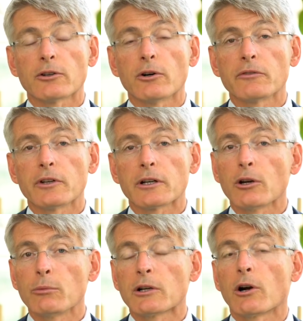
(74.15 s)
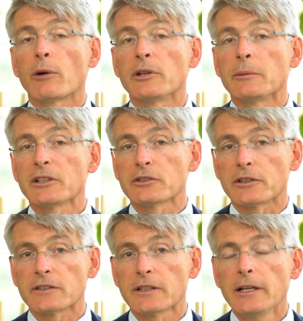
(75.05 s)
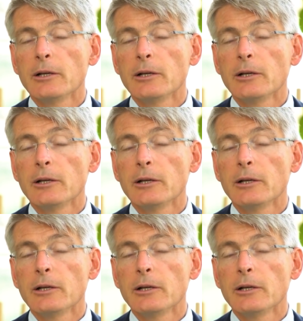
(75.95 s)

of the global carbon emissions.